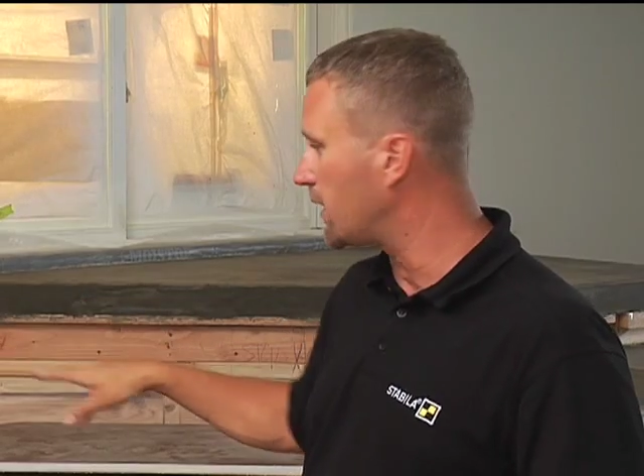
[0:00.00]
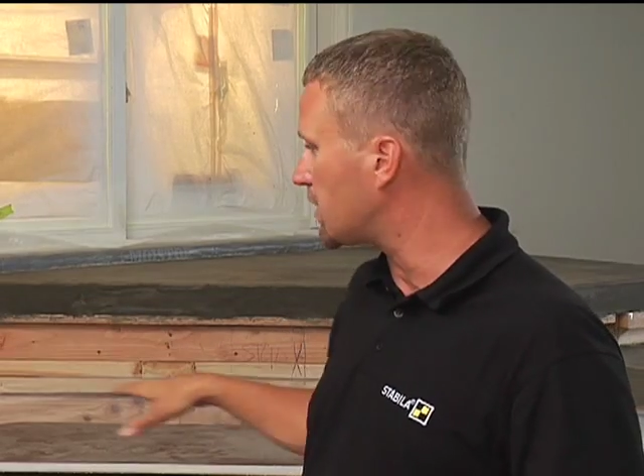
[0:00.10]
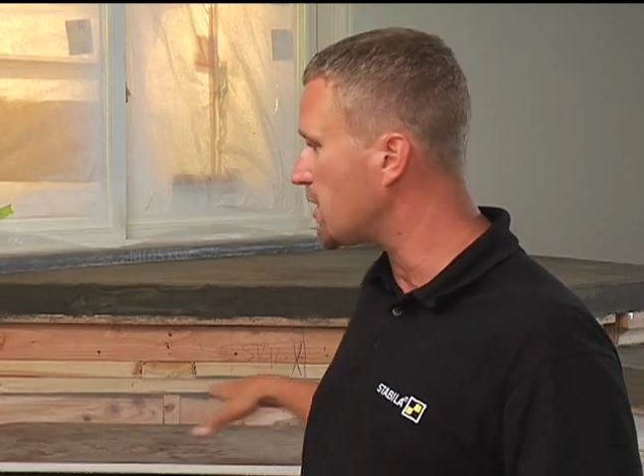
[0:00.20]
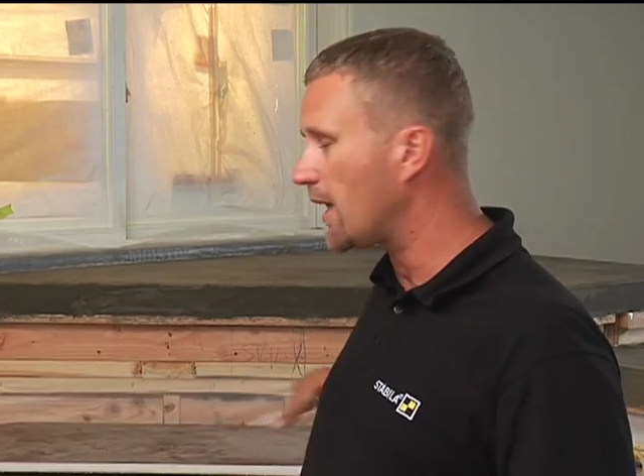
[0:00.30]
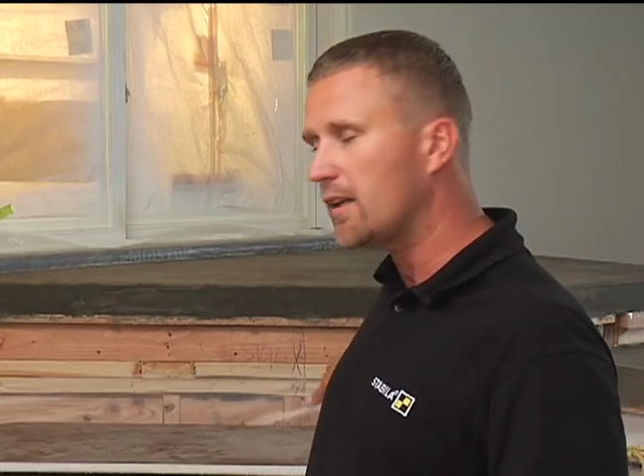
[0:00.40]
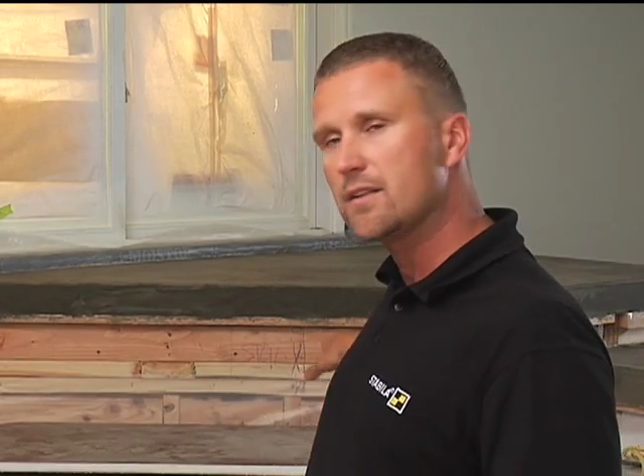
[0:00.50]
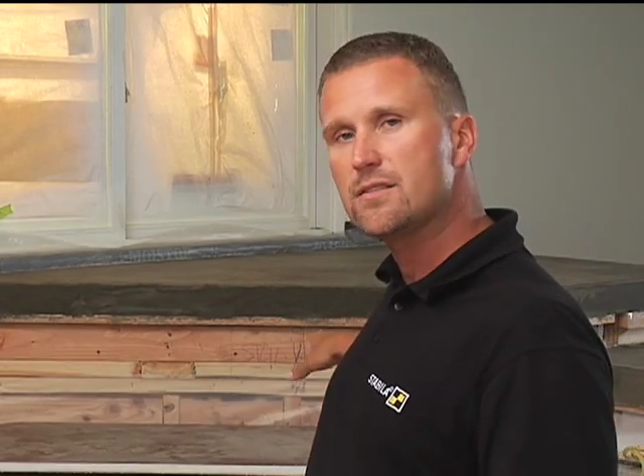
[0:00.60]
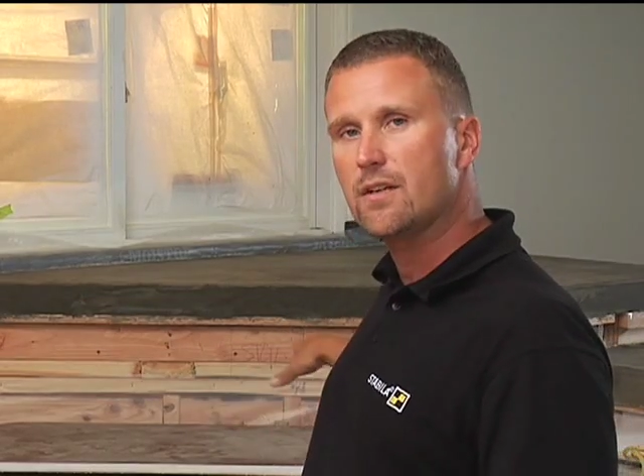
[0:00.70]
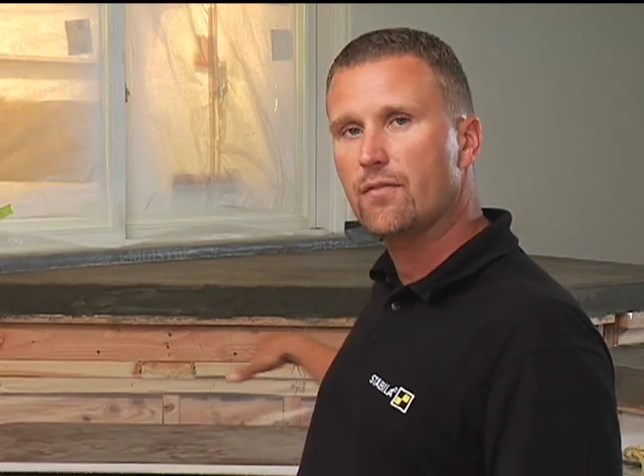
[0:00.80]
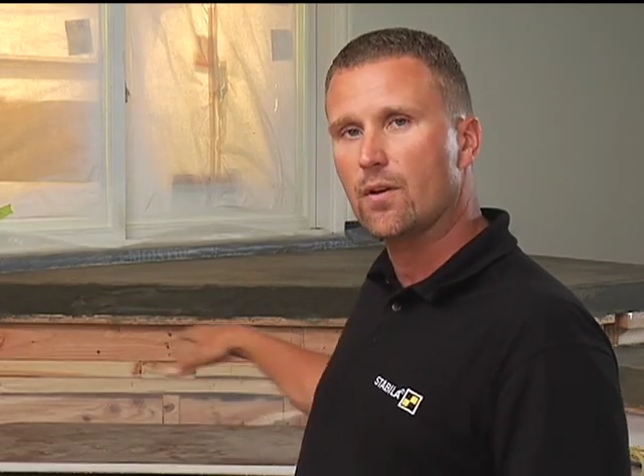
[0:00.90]
to check and
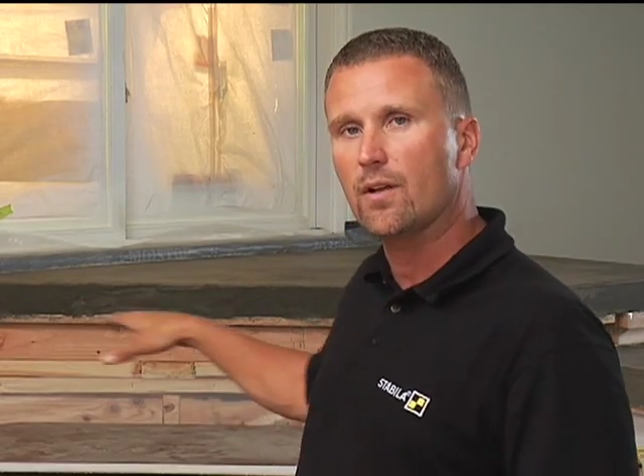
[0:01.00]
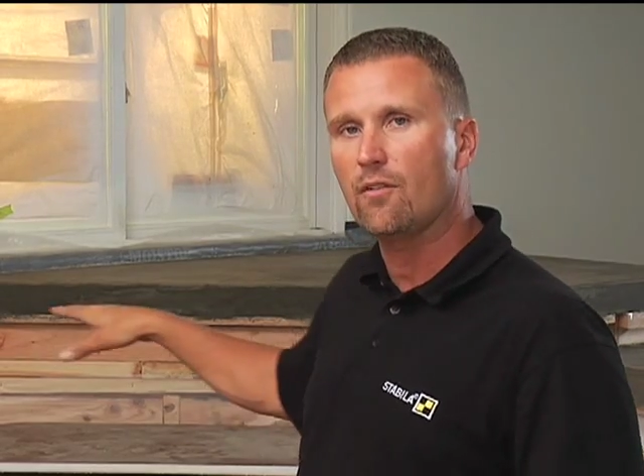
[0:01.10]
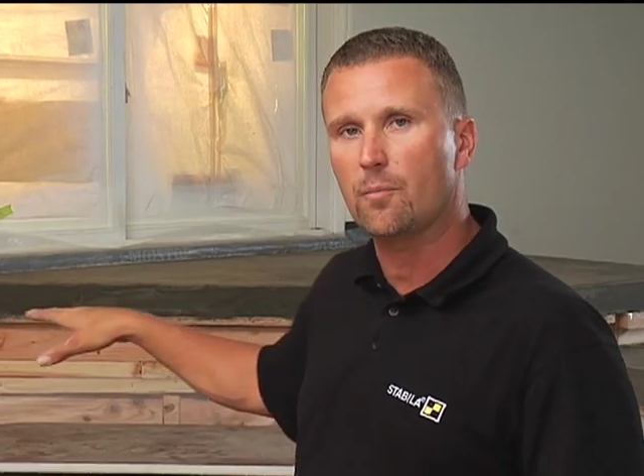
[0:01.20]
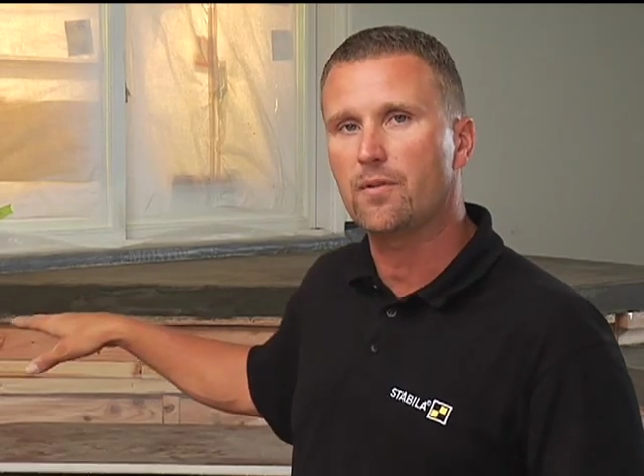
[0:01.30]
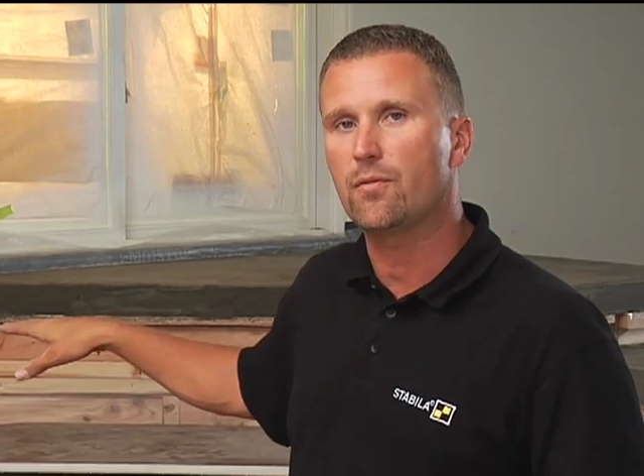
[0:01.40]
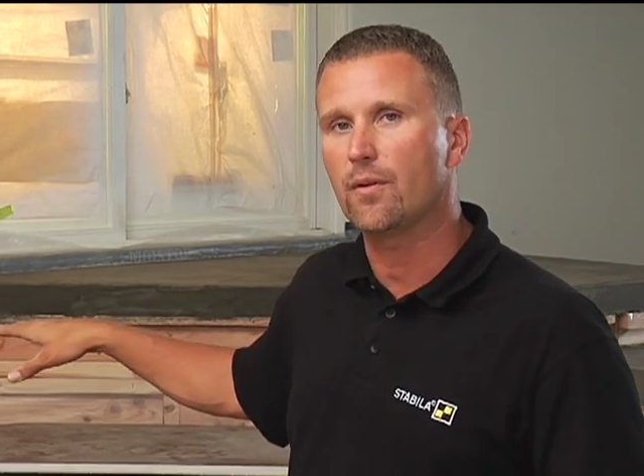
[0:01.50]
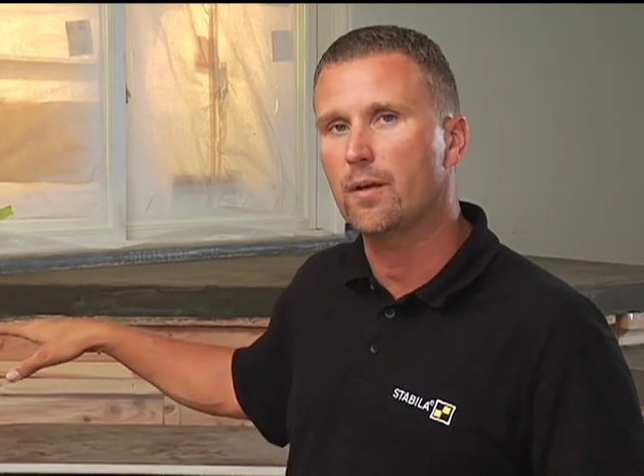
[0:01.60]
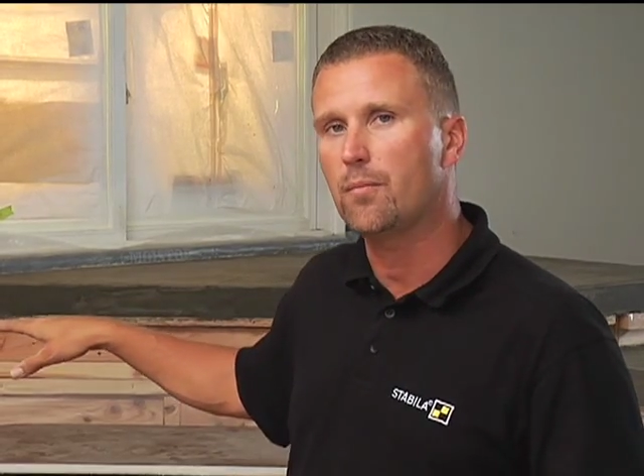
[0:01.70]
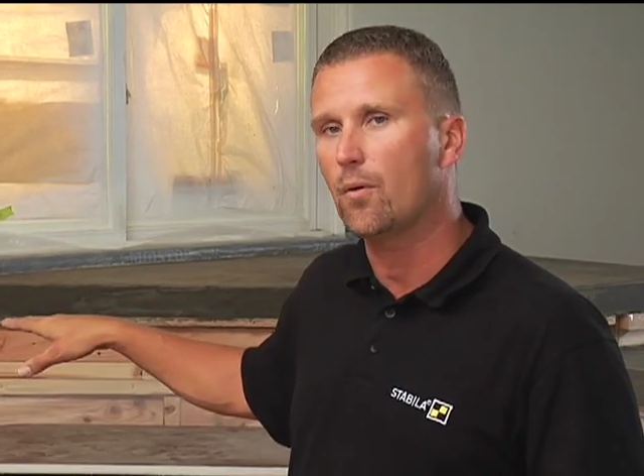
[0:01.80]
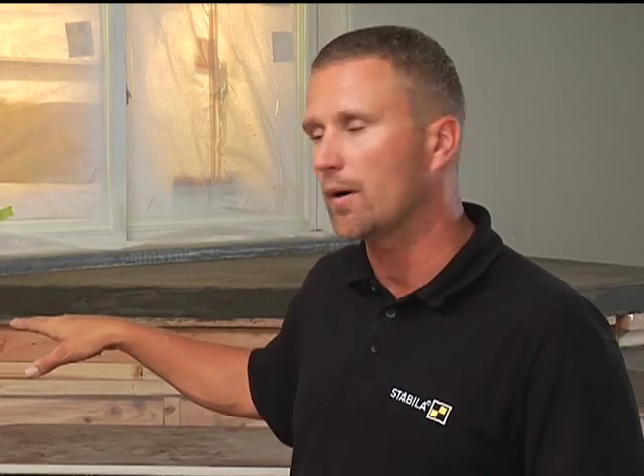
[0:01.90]
see if they're level before they
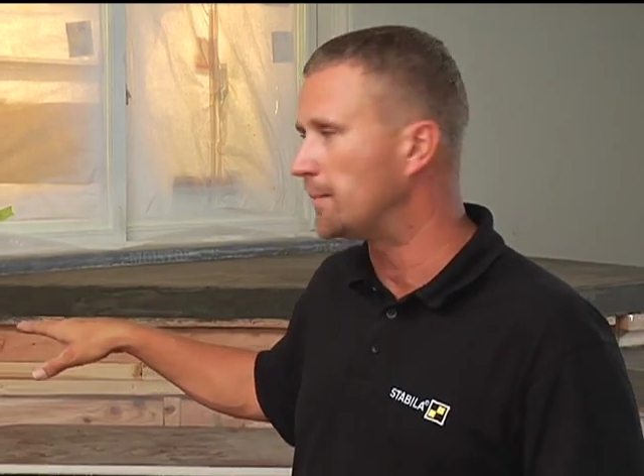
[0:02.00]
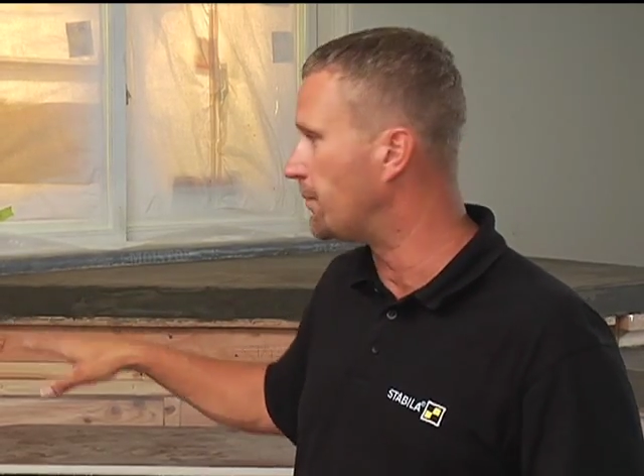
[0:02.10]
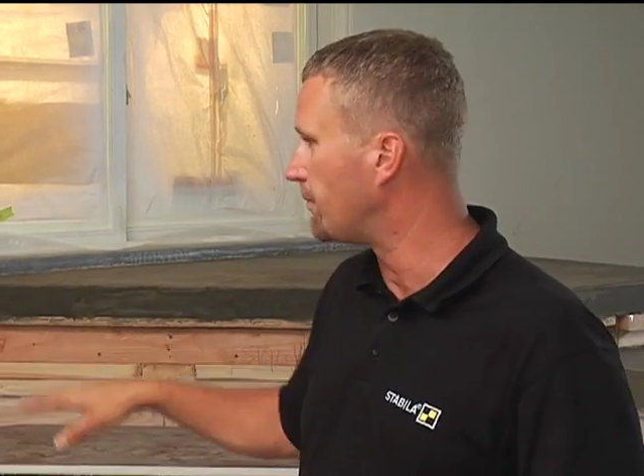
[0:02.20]
pour it.